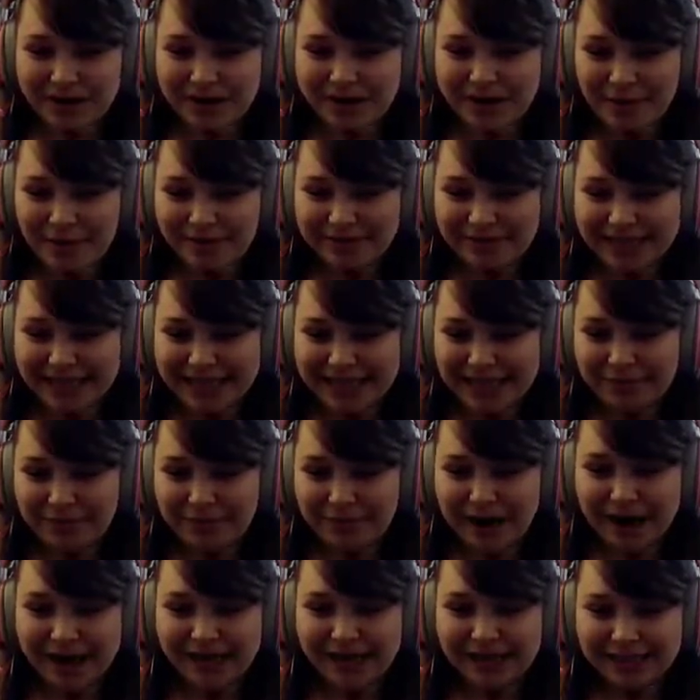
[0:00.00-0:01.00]
up, I was healing
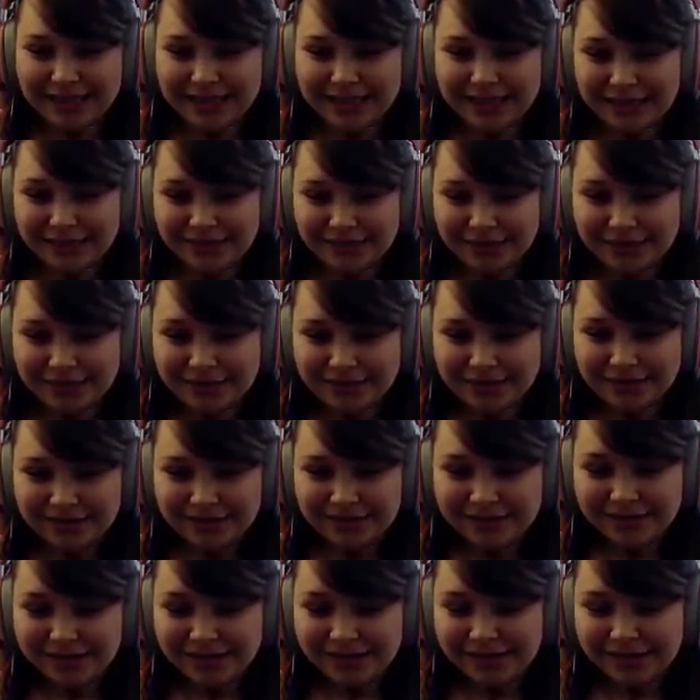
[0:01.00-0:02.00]
behind a heel
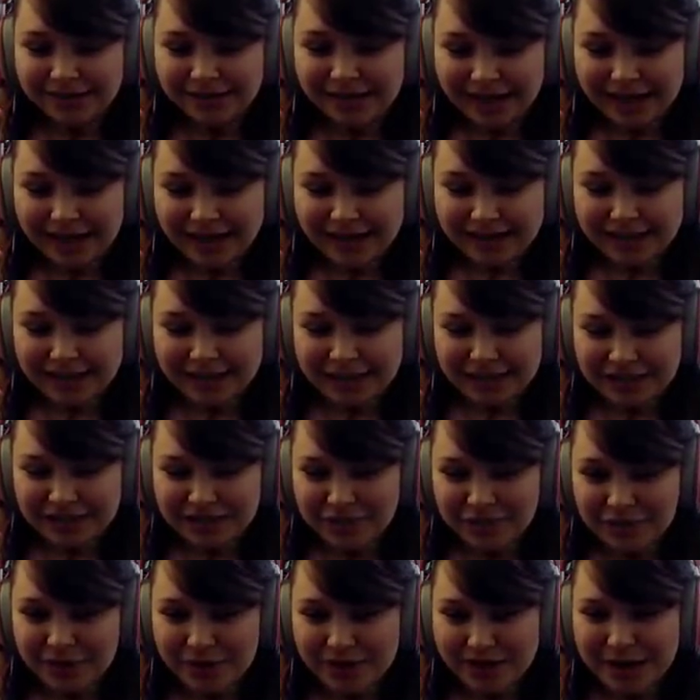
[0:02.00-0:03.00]
and he oh.
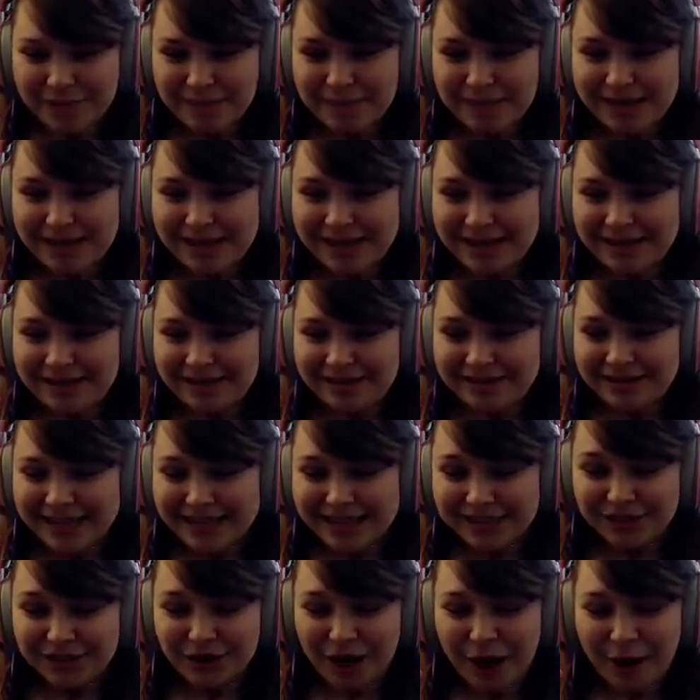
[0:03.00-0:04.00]
just went up the hill
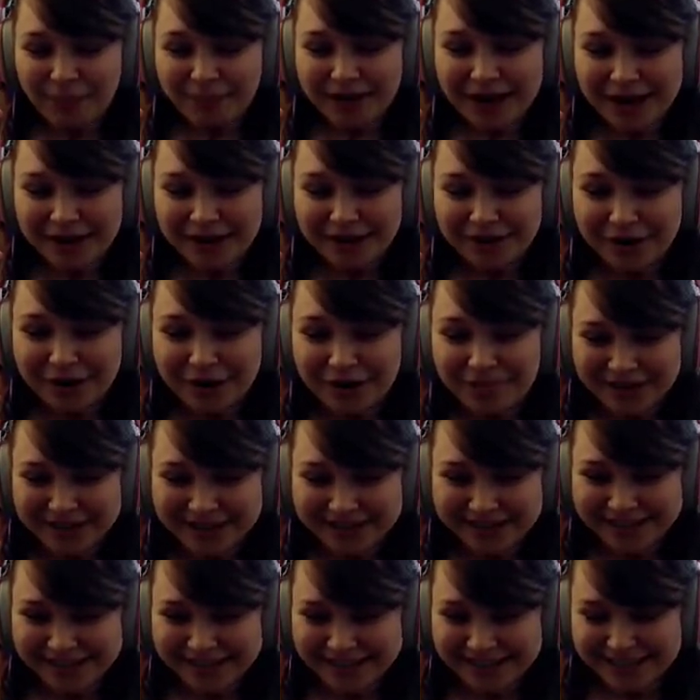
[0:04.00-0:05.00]
and dropped down on
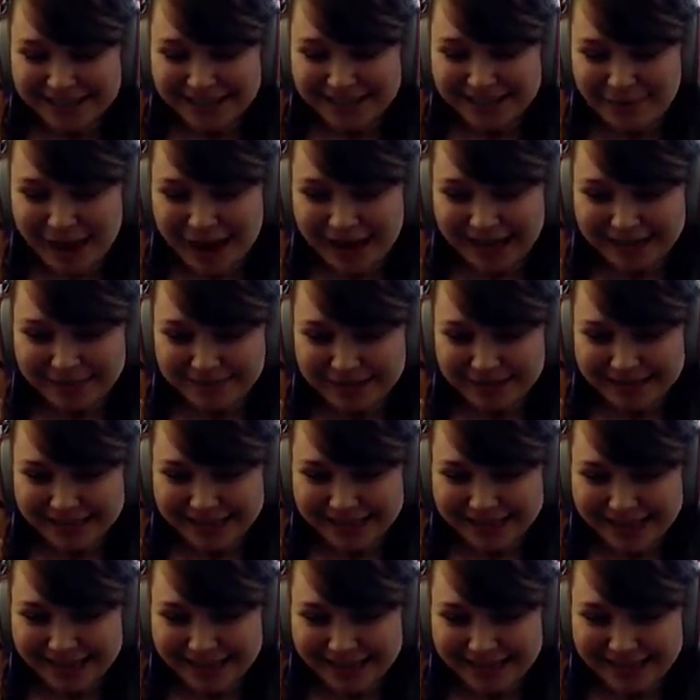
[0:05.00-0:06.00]
me and smacked me oh,
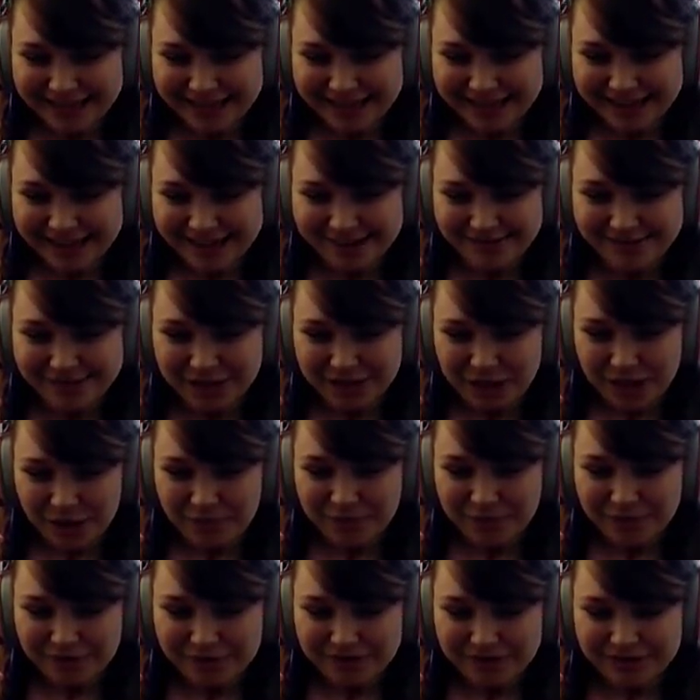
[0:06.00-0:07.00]
to death. Oh, and I was
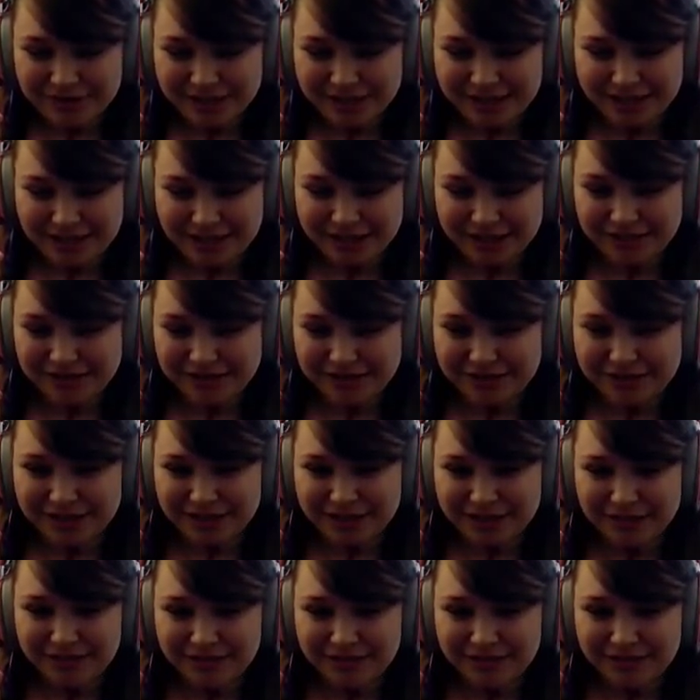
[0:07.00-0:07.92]
almost healed too.